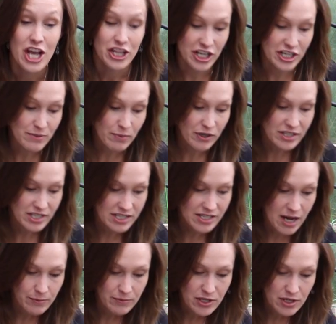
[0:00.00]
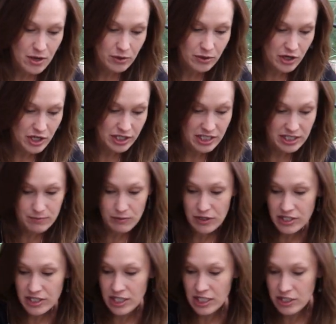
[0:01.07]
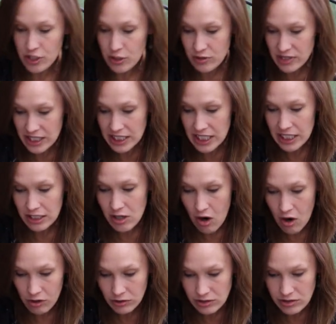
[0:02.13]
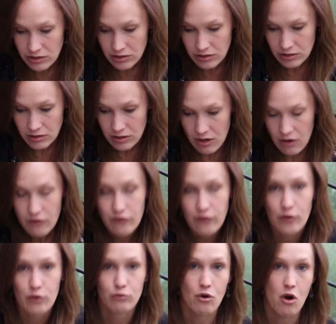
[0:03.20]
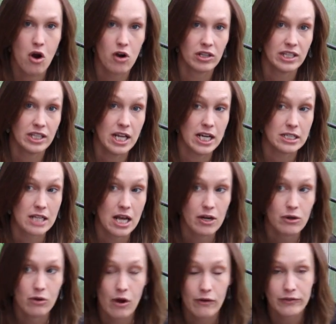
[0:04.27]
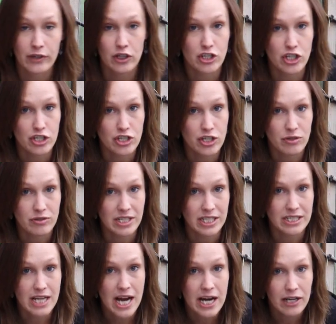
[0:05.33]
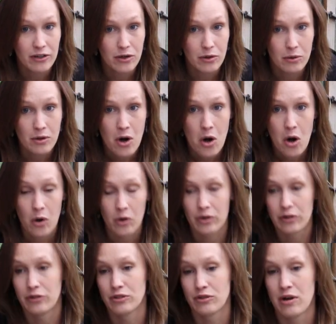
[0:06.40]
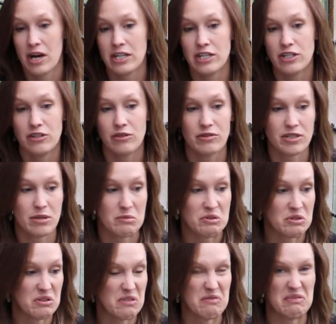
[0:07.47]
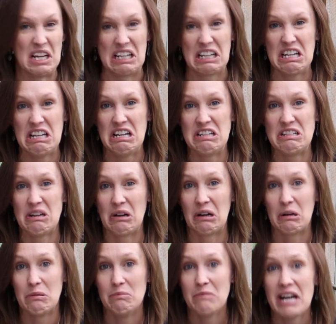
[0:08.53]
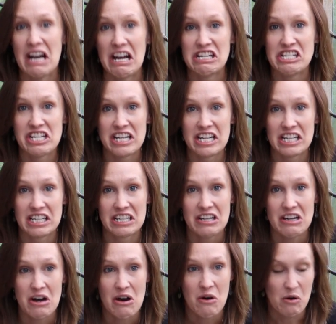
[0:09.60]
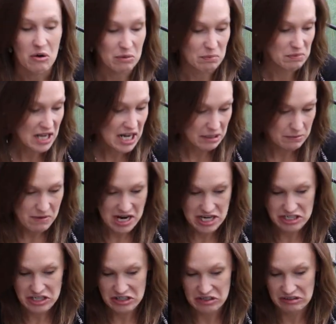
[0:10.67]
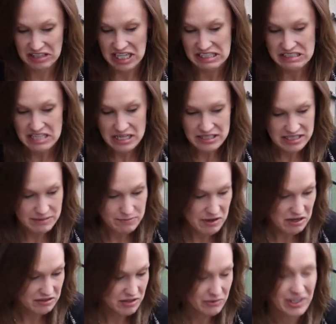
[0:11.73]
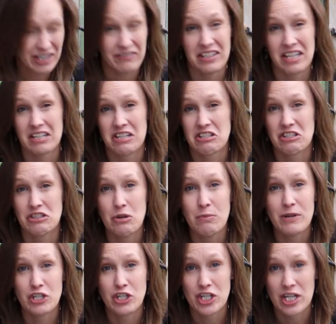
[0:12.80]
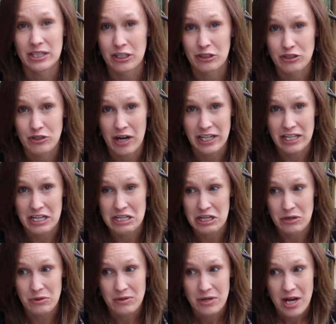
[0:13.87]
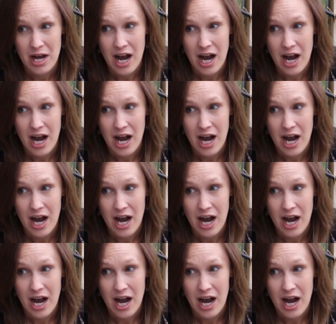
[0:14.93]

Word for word: This person's up to no good. This person is using the occult for wrong things. I don't know if they're just using tarot or they're trying to do some sort of like dark magic or black magic or like death spells or whatever kind of stupid shit they're trying to do.